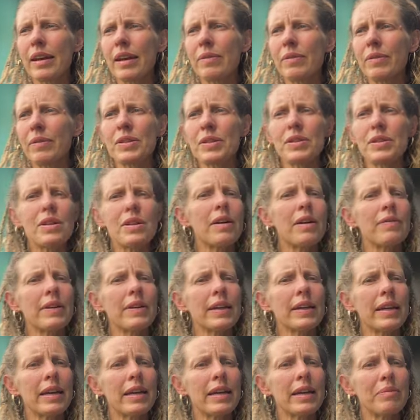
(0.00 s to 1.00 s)

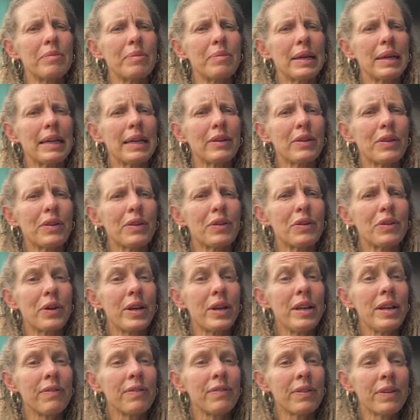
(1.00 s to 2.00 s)
resolving and being with
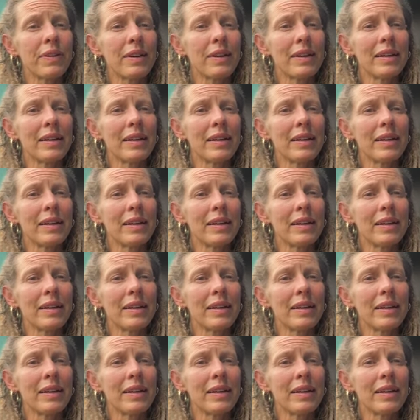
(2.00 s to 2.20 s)
grief.